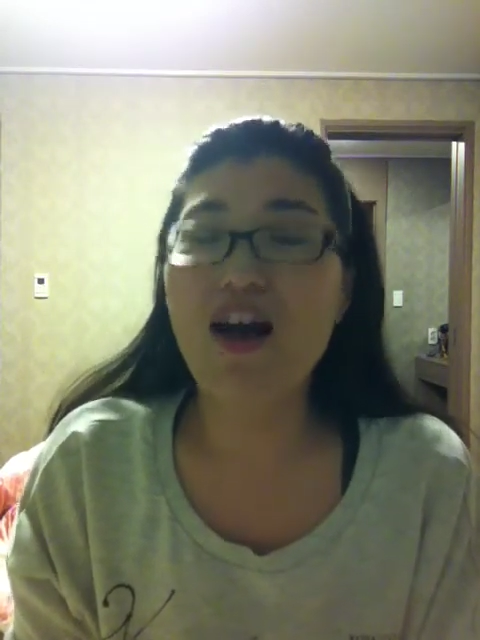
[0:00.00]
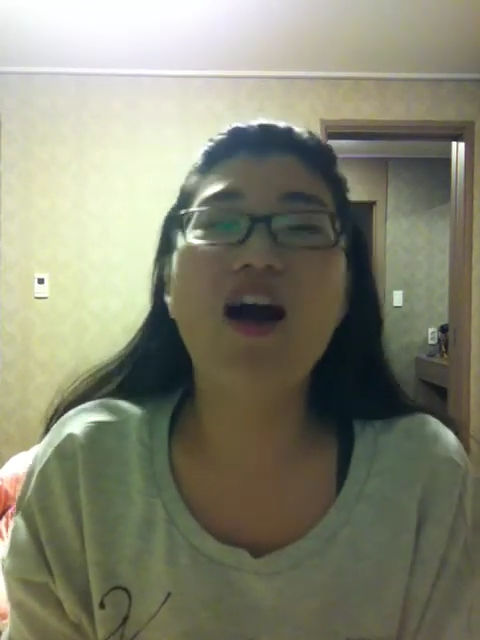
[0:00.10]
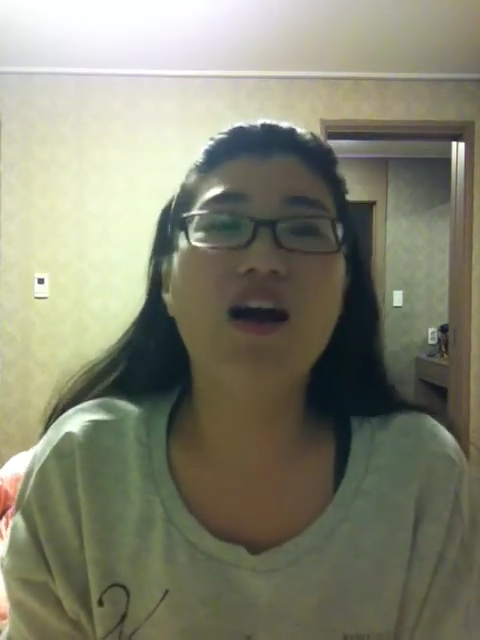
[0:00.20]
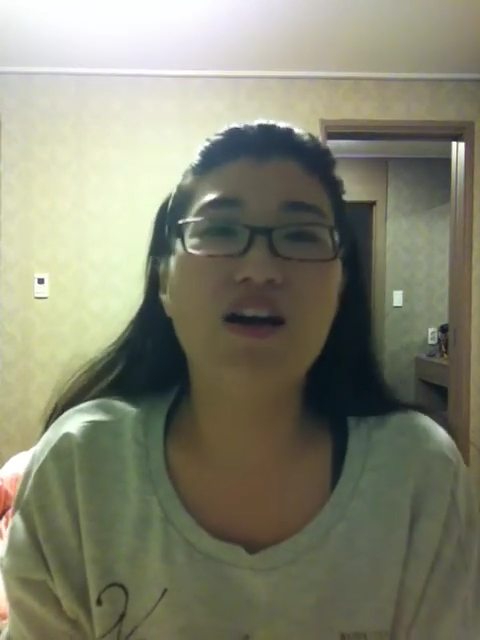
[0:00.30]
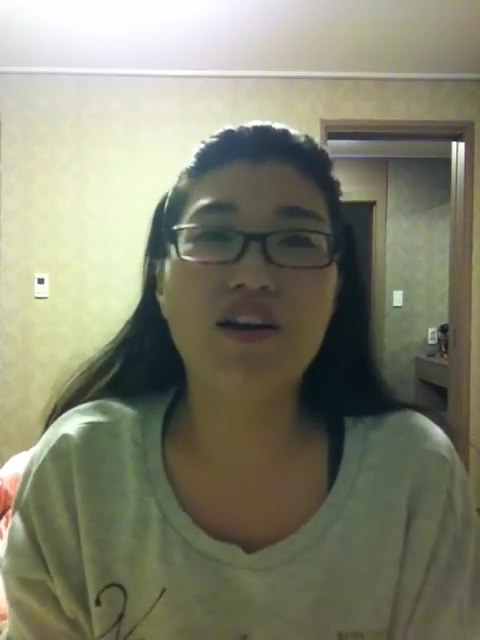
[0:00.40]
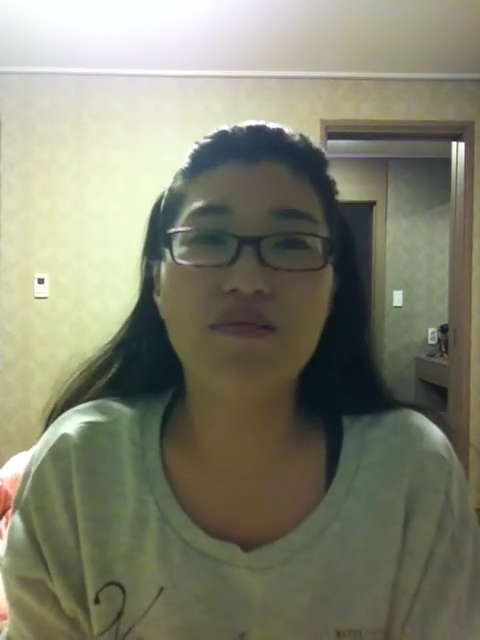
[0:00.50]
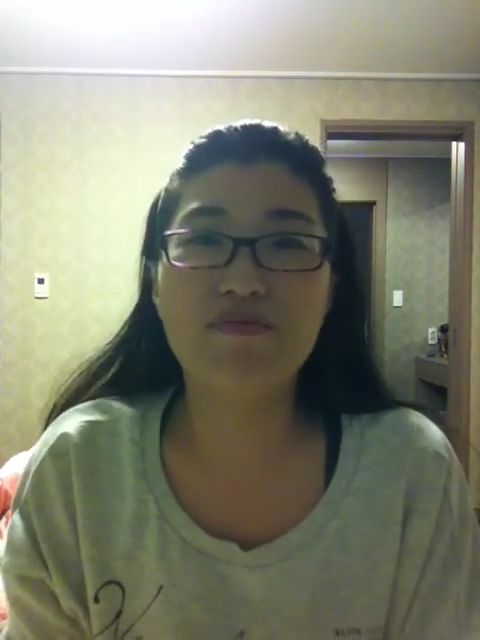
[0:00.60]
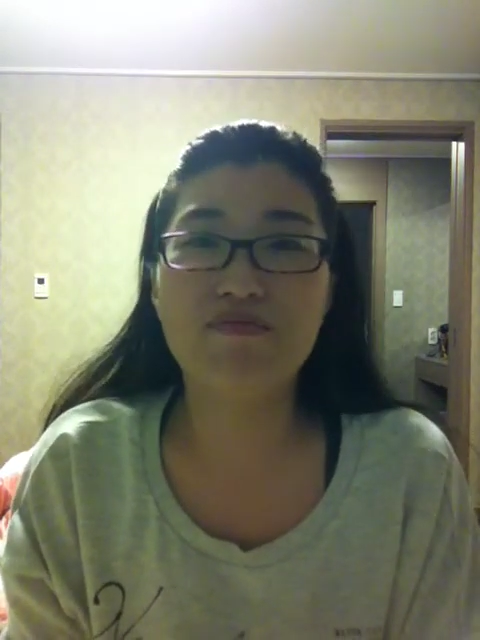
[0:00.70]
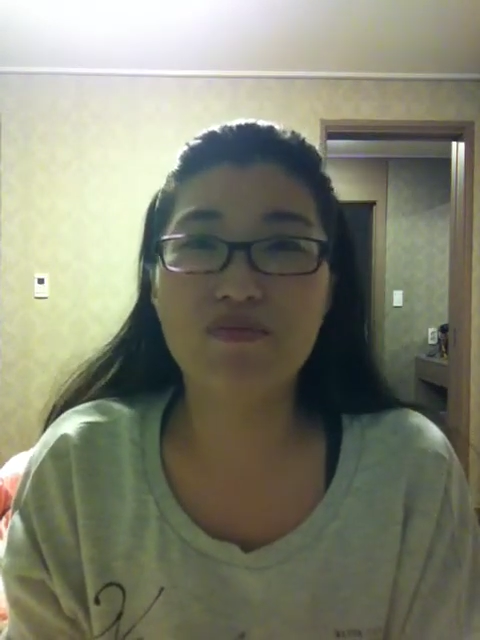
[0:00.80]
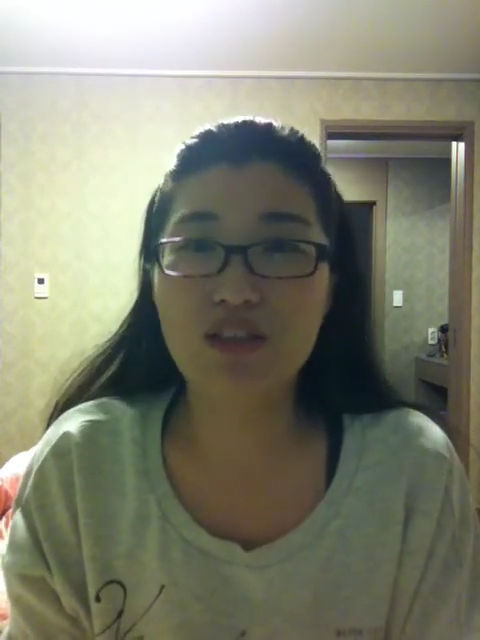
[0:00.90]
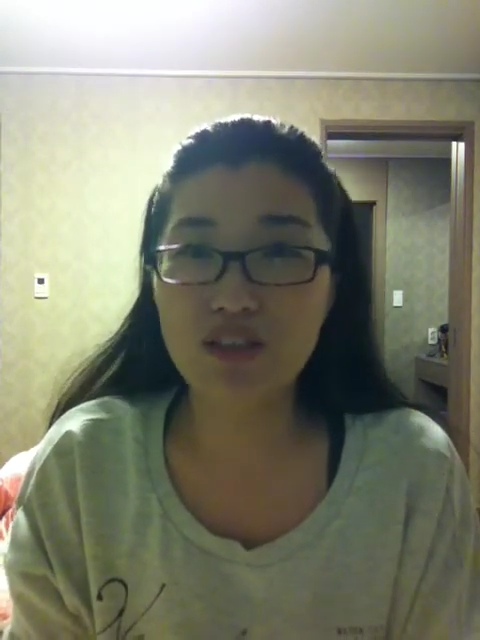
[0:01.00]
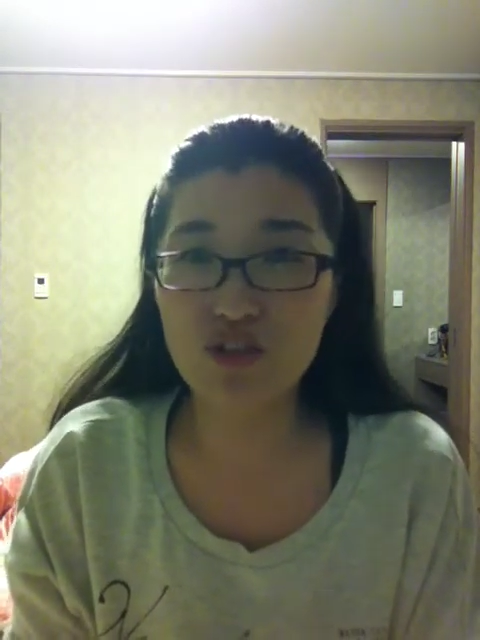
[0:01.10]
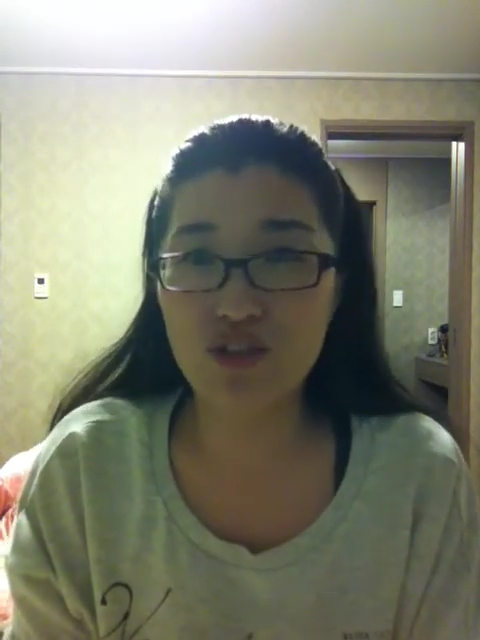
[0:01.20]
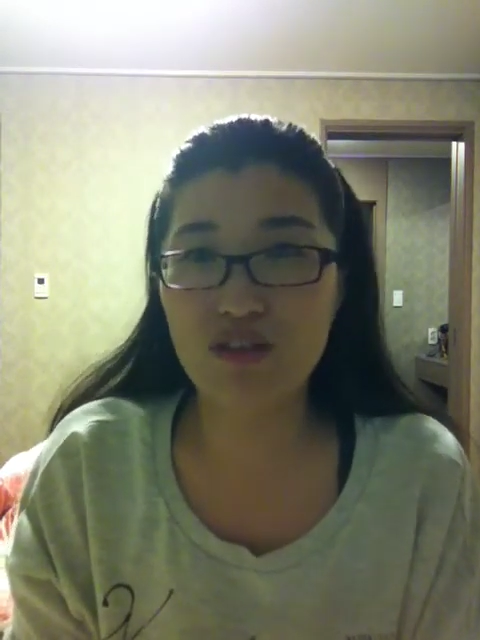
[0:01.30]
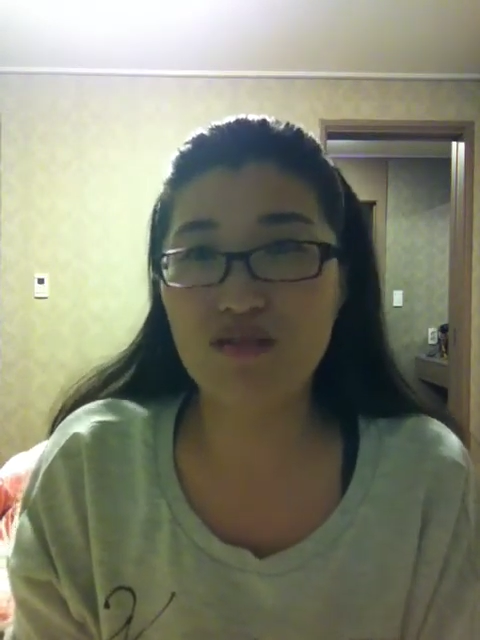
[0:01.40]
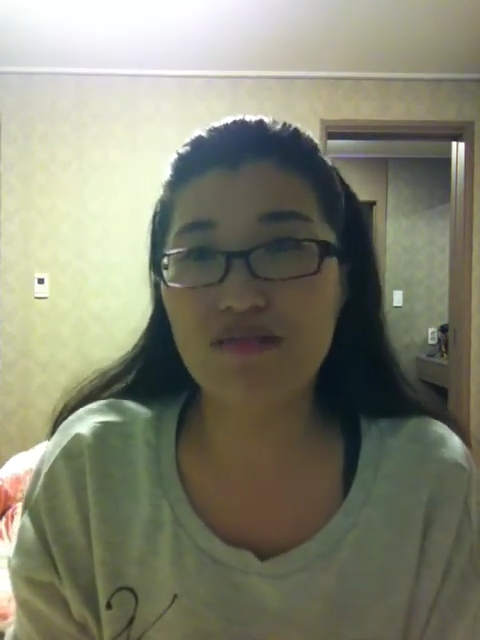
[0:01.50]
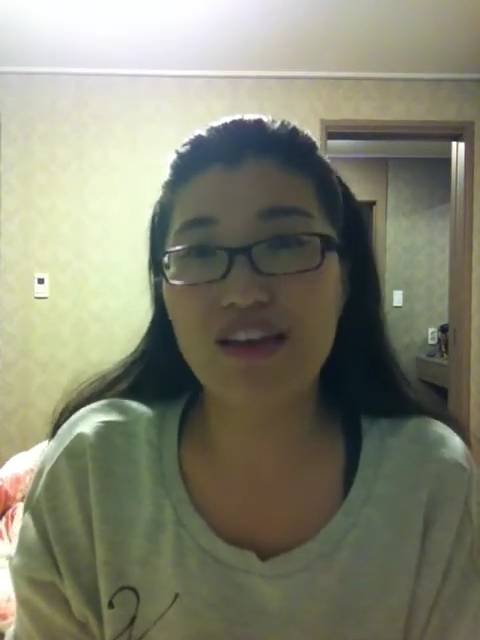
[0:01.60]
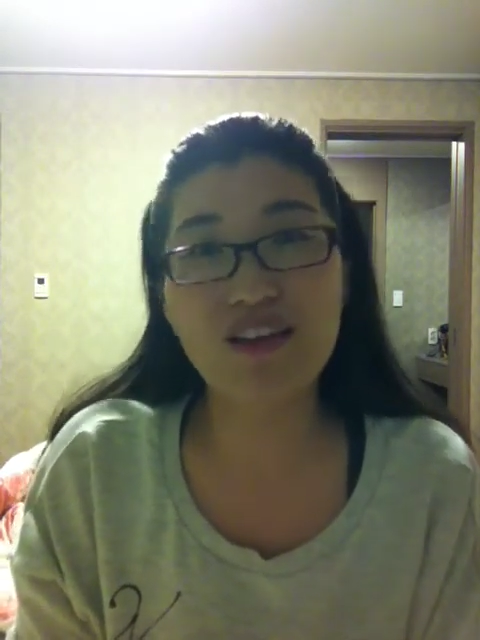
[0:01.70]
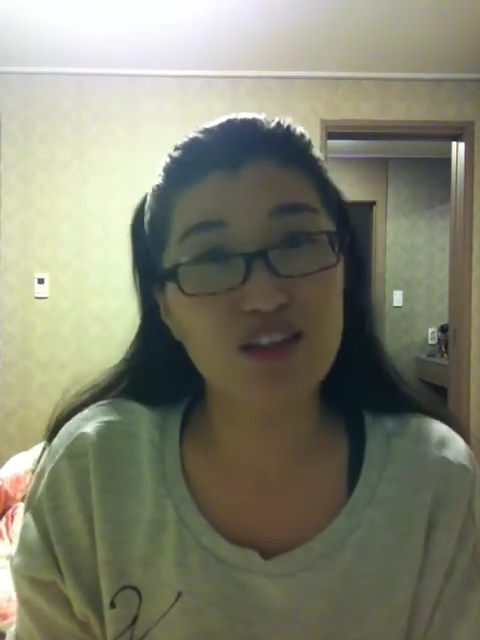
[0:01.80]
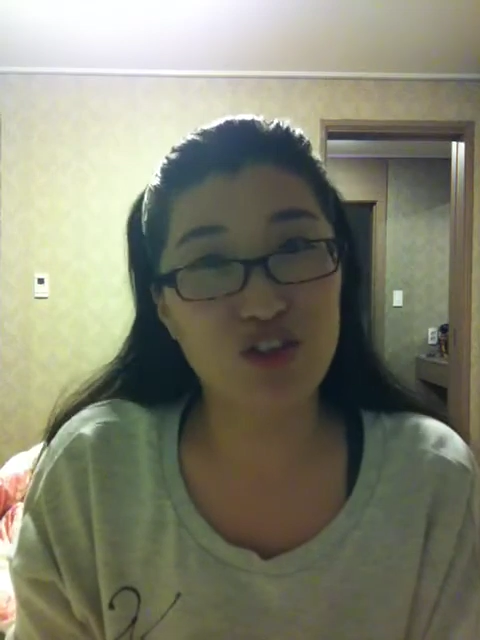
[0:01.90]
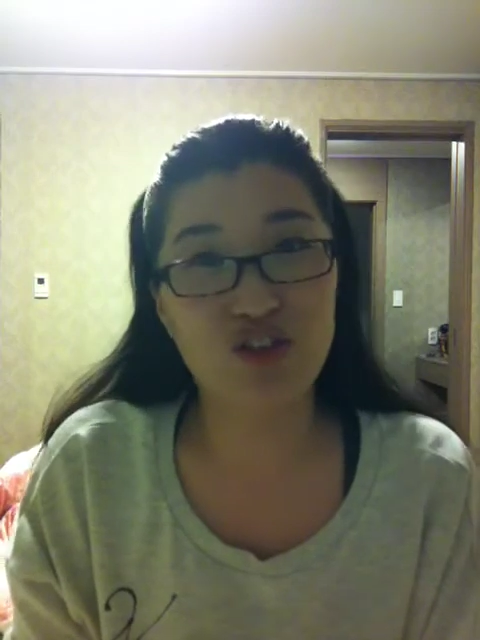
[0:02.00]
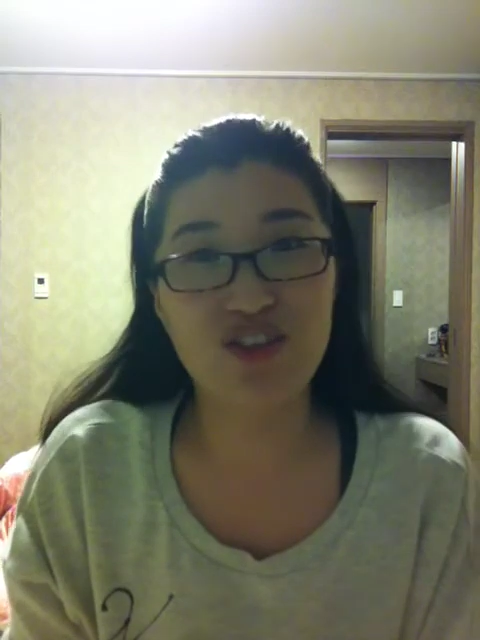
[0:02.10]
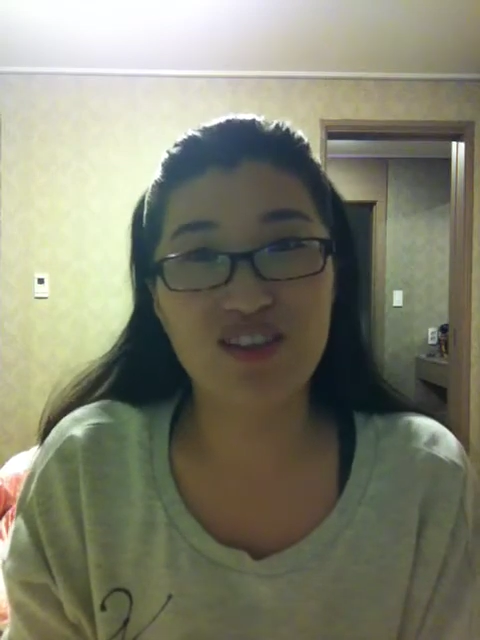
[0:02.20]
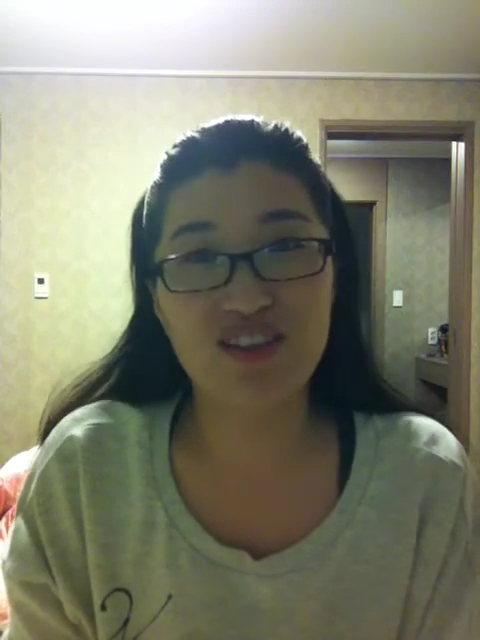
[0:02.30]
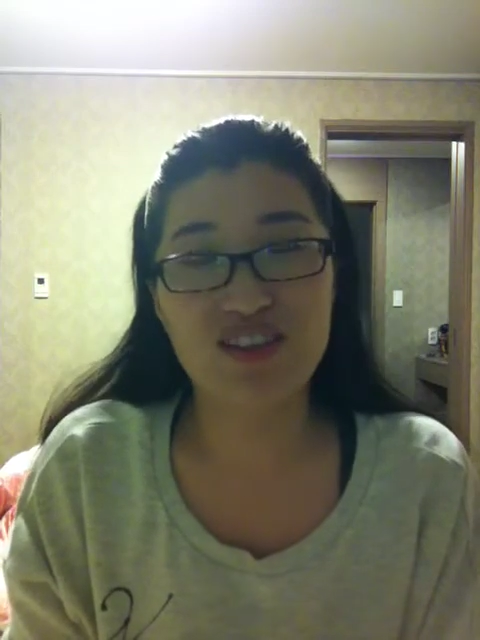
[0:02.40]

I'm teaching English,